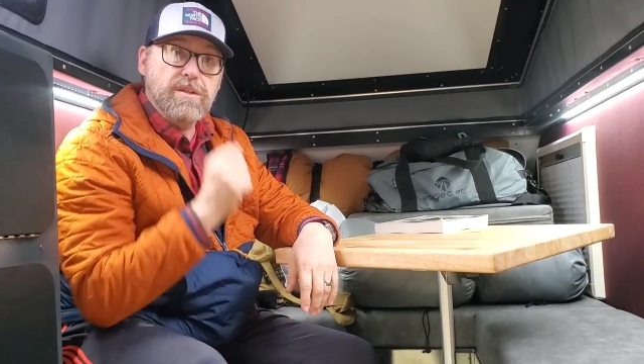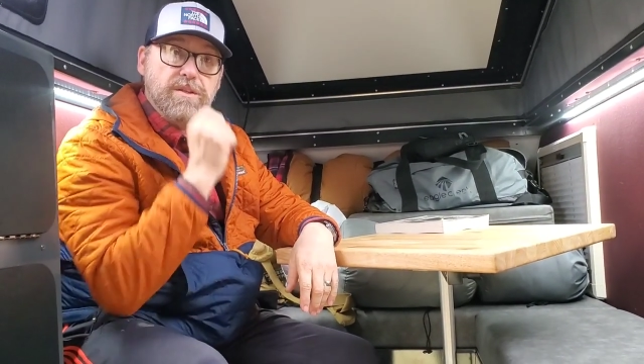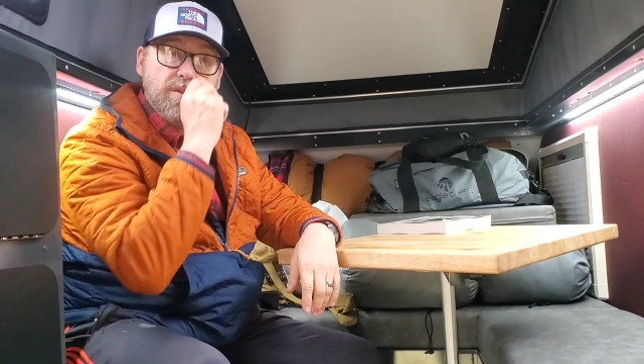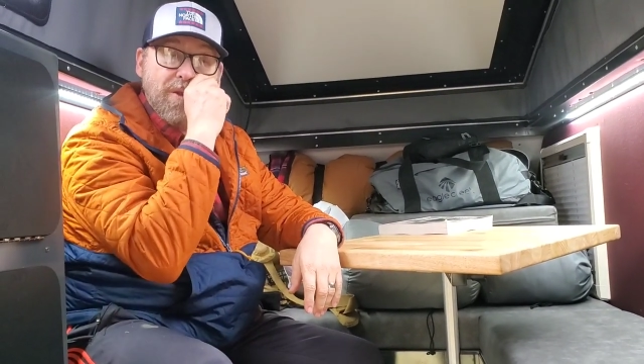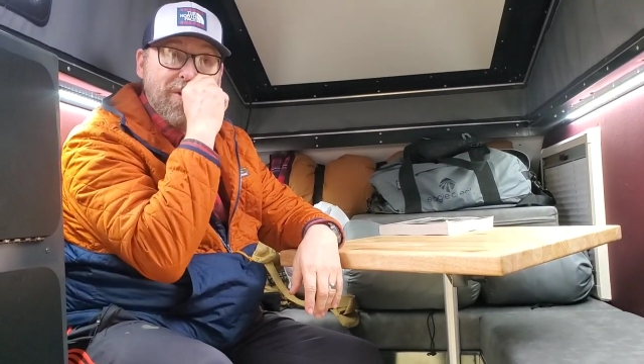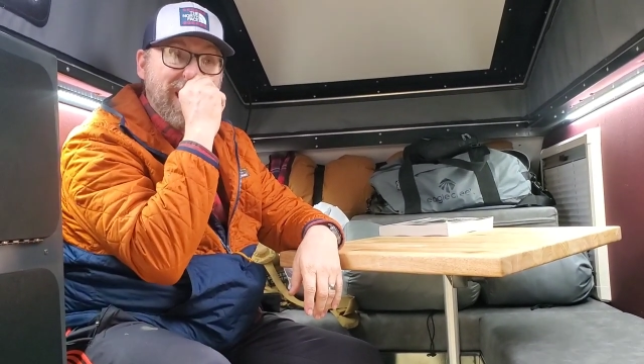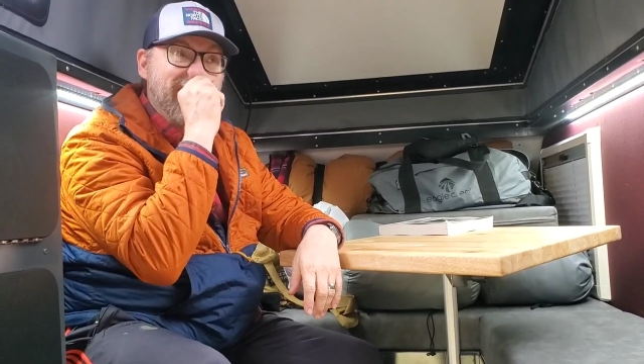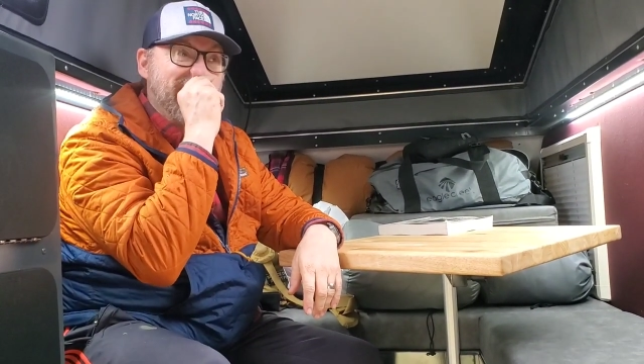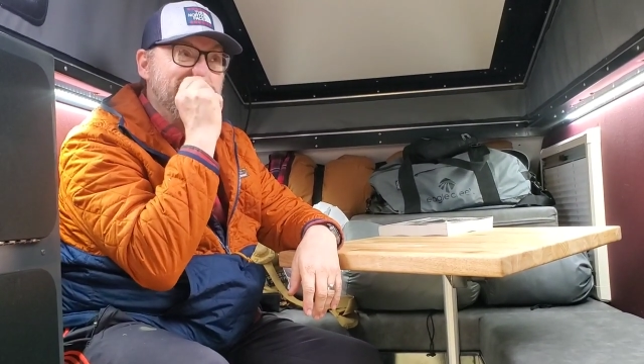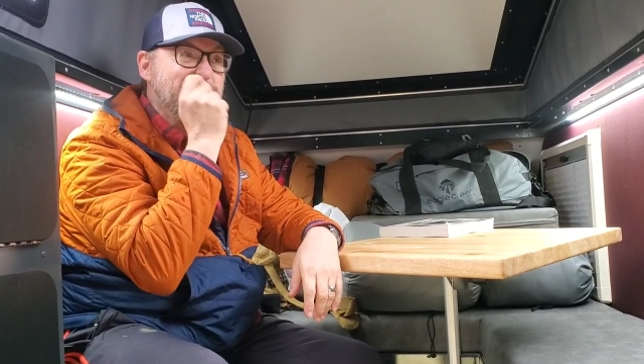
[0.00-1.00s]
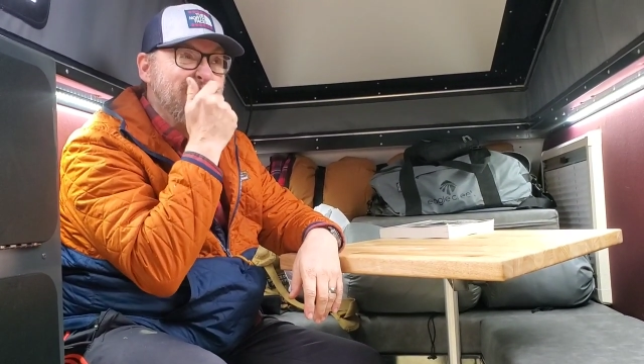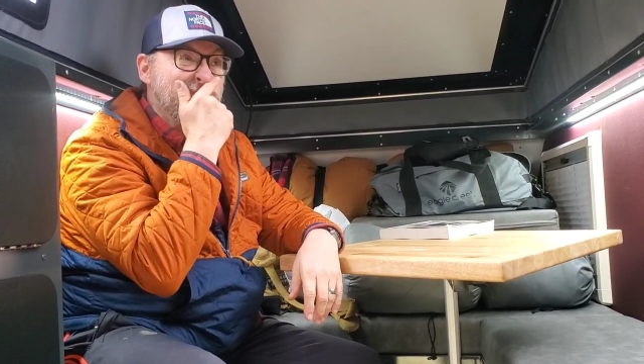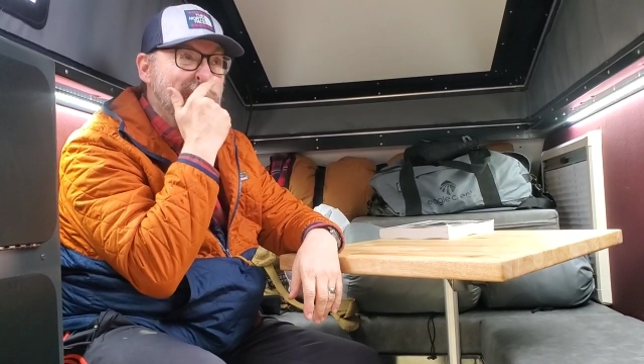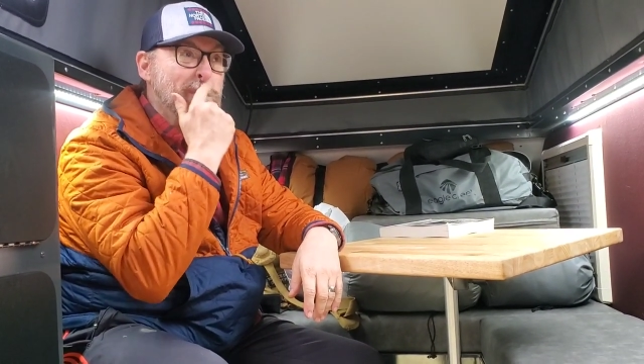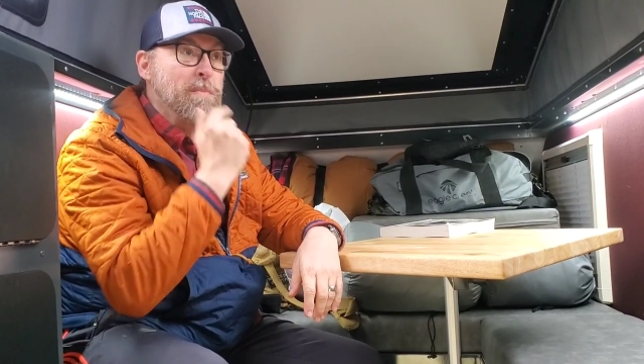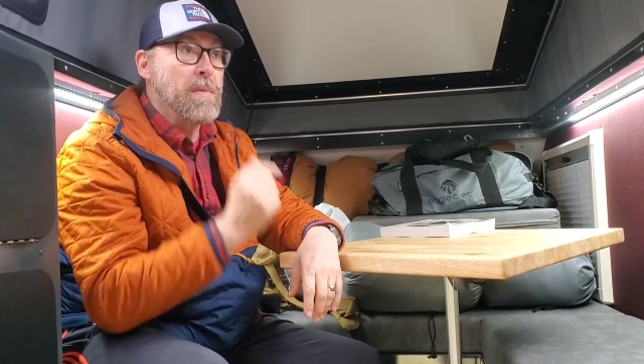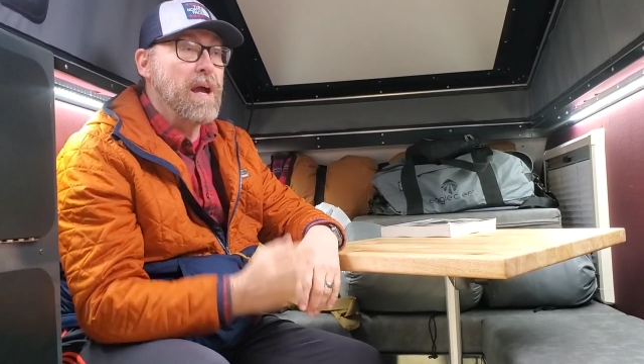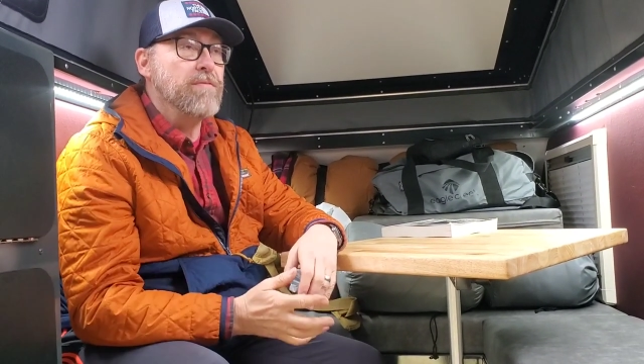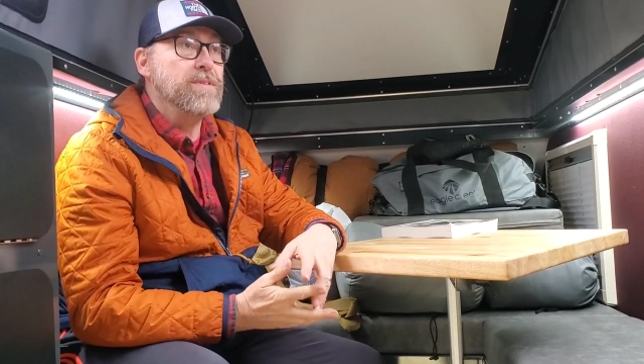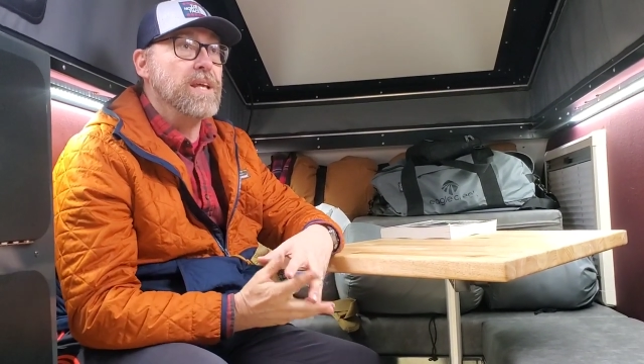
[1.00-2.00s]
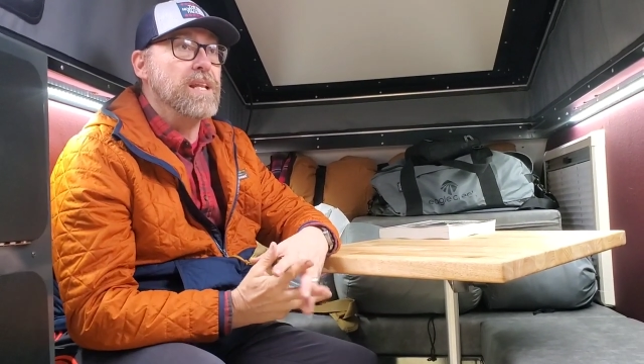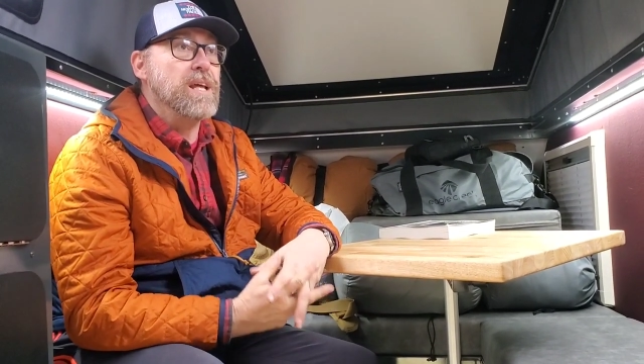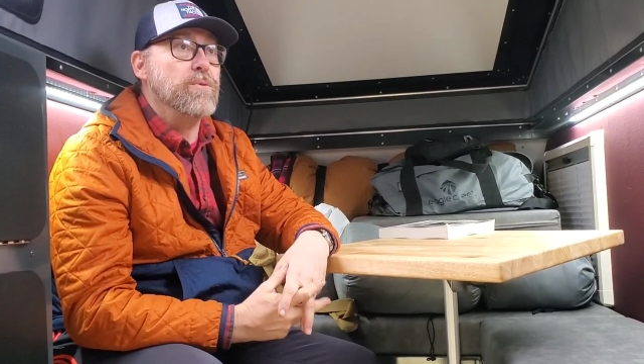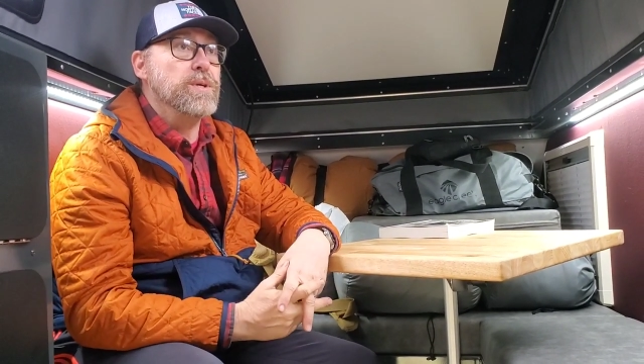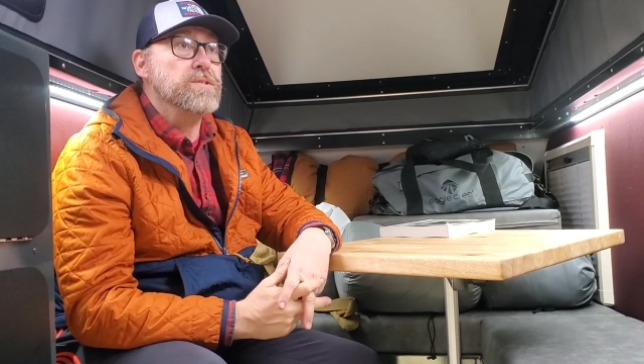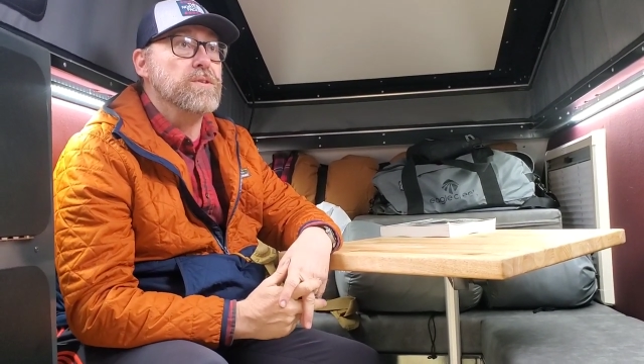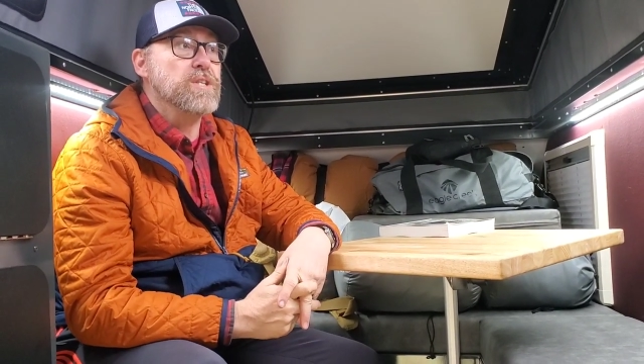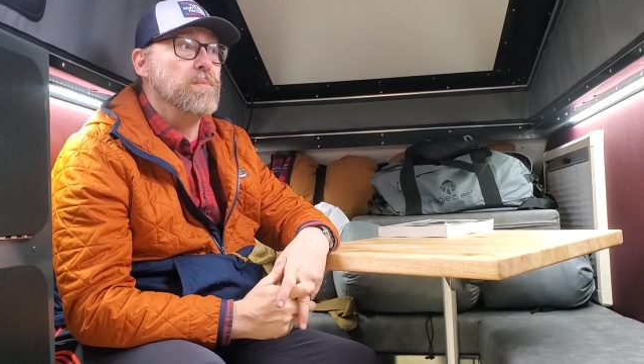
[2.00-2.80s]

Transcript: So I did, I've done a lot of research.